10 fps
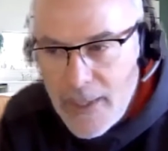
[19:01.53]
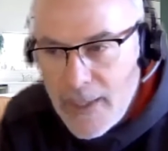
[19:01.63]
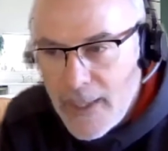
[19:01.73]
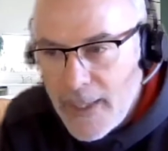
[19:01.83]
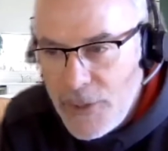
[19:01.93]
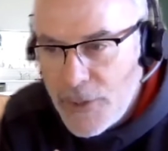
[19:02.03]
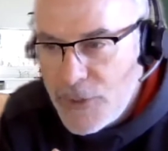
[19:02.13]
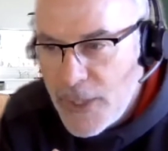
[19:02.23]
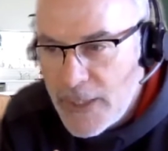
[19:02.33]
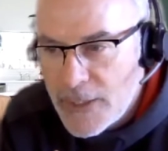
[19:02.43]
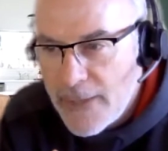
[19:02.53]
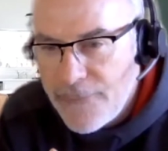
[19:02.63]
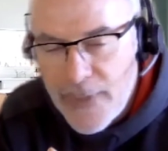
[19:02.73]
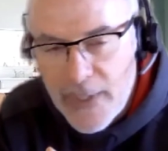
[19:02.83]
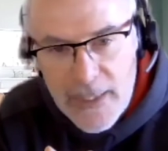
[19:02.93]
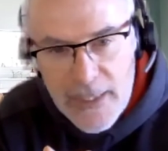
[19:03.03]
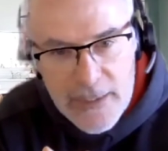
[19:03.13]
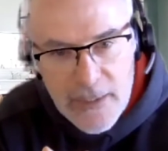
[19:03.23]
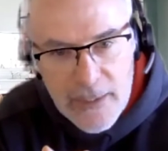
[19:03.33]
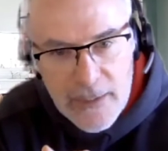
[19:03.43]
you can change that fairly
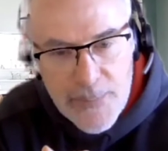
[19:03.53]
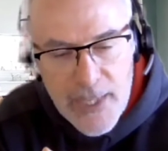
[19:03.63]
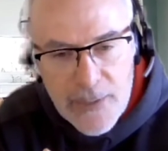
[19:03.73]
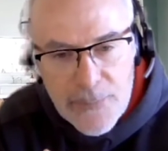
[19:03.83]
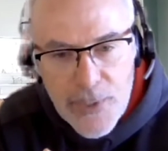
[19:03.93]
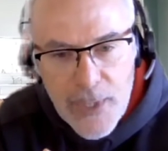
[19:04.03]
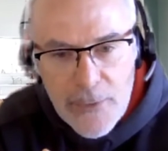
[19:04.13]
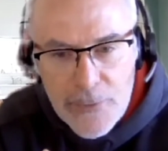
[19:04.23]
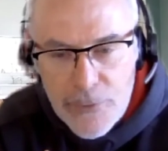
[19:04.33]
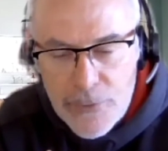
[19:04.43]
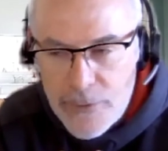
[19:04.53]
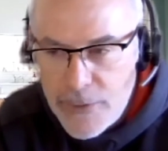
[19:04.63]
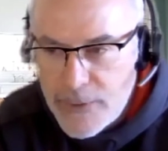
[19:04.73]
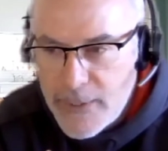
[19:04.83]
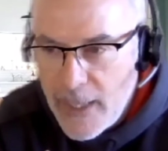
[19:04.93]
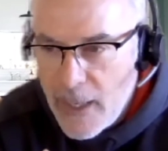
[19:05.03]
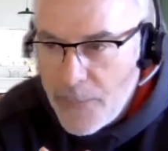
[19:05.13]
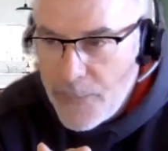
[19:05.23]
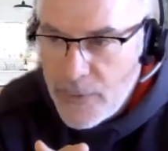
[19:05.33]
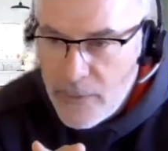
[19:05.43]
easily, depending upon how you're set
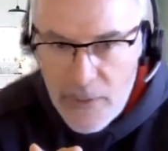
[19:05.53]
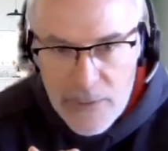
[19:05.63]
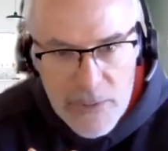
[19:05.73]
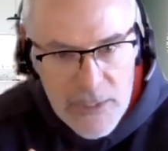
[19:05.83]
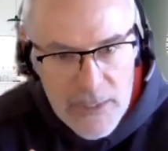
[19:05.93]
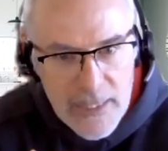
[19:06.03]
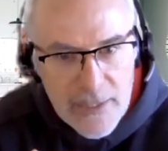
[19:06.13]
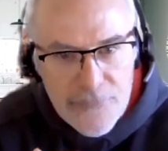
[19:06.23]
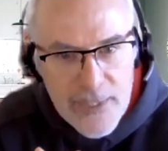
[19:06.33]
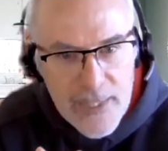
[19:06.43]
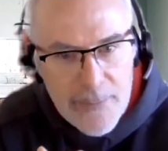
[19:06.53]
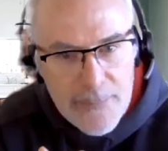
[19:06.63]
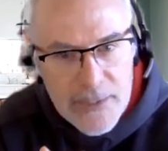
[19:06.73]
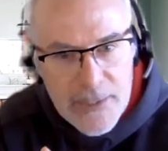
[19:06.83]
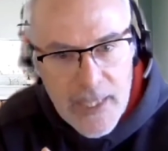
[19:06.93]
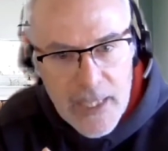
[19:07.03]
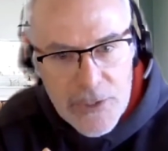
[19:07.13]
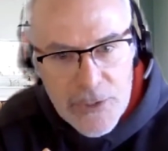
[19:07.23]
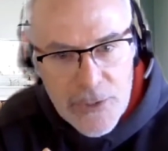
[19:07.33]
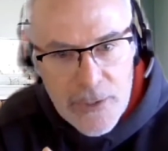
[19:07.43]
up. Just stick a VM into
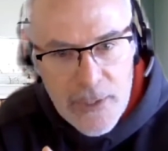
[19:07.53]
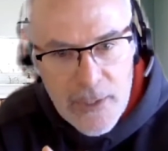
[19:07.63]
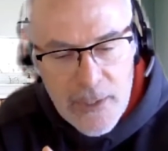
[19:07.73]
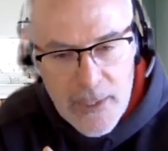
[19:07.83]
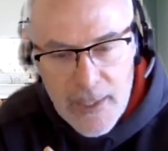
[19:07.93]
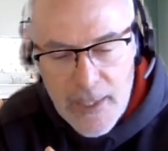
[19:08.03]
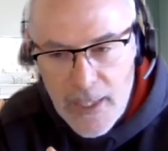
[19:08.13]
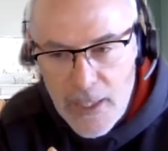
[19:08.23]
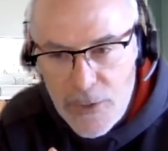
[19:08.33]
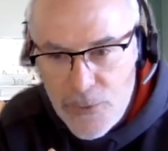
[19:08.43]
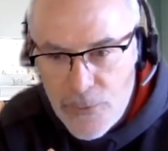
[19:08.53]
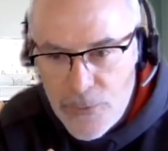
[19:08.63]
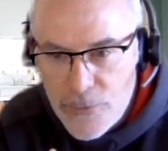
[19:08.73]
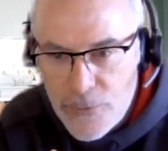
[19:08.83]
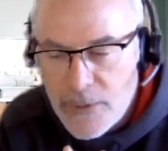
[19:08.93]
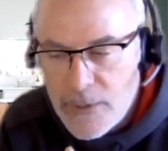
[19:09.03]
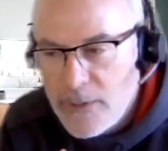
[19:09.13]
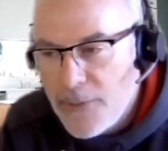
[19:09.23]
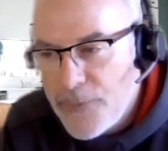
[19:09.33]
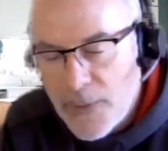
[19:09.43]
Azure, use
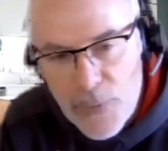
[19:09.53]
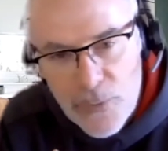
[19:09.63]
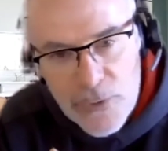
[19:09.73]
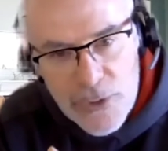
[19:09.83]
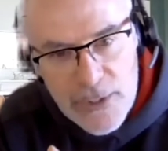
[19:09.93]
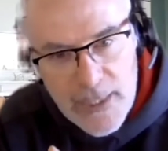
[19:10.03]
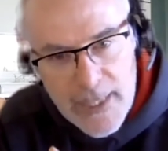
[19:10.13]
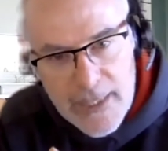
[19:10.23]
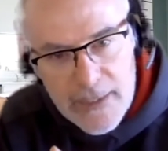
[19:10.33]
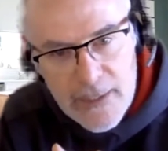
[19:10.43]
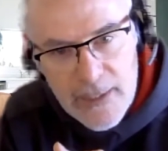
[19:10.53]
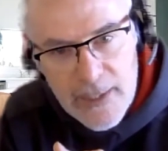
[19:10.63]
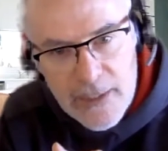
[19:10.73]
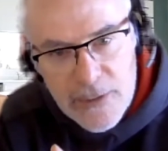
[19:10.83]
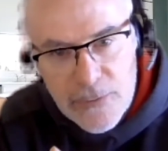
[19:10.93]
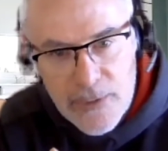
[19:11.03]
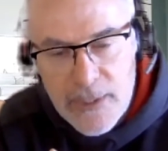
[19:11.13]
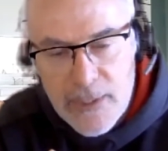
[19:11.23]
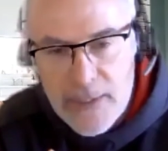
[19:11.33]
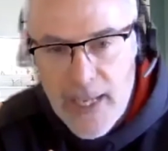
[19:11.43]
different approaches to get into there, so it
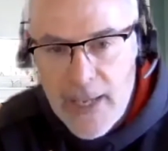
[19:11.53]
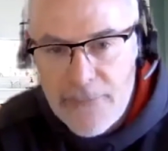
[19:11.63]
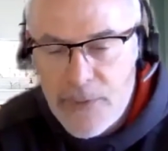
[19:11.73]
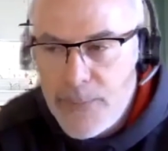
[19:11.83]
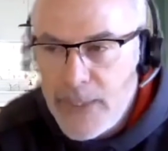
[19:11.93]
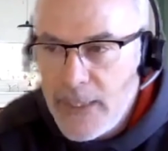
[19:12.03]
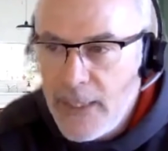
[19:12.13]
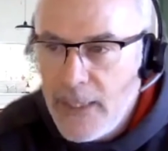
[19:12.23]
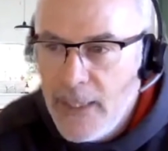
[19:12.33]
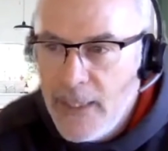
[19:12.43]
doesn't have to be